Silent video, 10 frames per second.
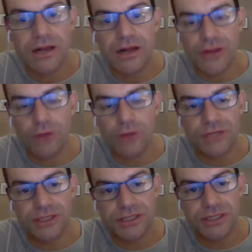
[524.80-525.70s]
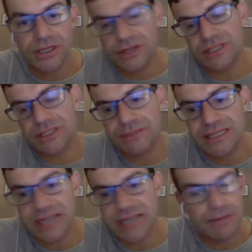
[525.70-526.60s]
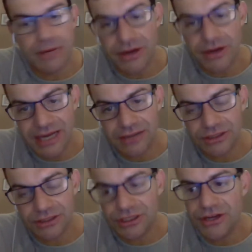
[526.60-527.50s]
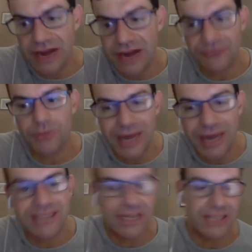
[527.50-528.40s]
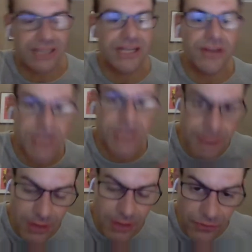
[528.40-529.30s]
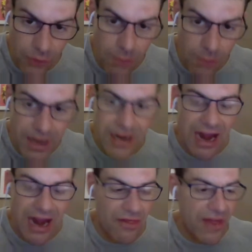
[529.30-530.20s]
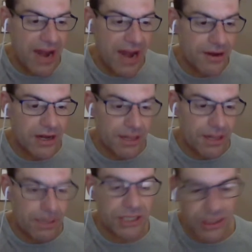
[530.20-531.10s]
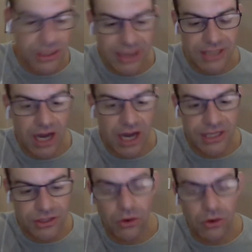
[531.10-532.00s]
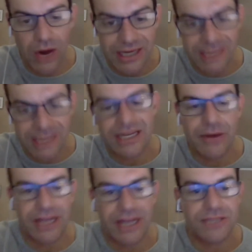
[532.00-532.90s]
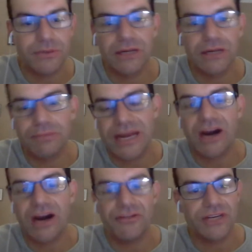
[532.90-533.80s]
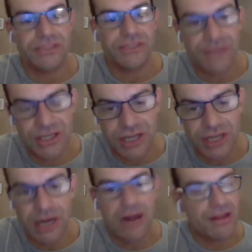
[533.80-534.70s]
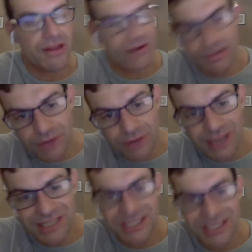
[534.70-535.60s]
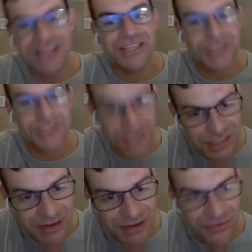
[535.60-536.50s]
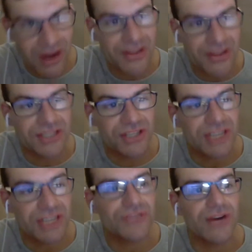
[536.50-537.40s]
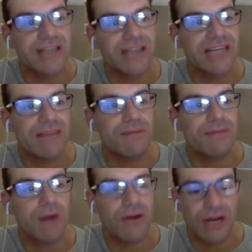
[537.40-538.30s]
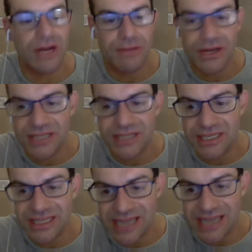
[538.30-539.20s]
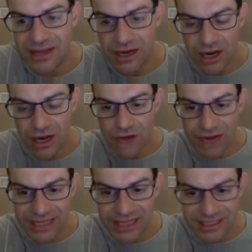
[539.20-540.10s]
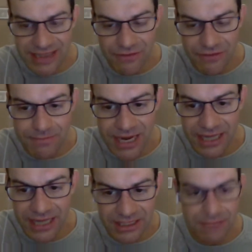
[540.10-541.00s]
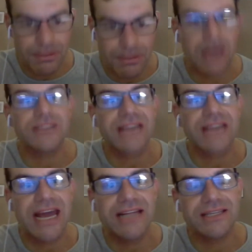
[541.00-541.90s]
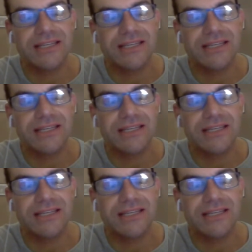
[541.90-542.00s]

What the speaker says: options. You could submit it now, but it won't count. So you have to wait until I say you can submit your form, and then person who has the highest score and does it quickest will be our first finisher. There are no prizes. This is just a bit of fun. This is just trying to keep the parkrun community together. Right, it's 7 minutes past 8